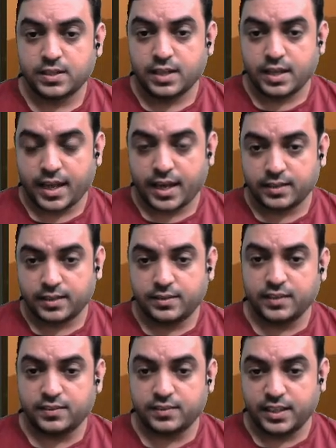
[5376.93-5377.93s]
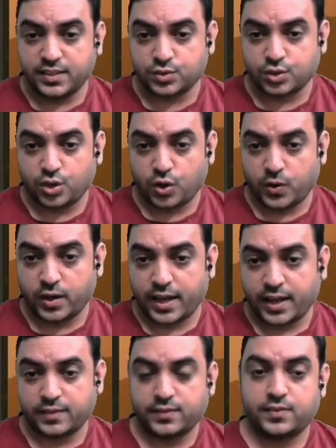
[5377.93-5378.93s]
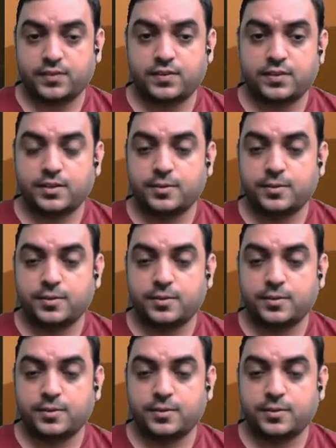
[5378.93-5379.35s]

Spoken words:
and this is called as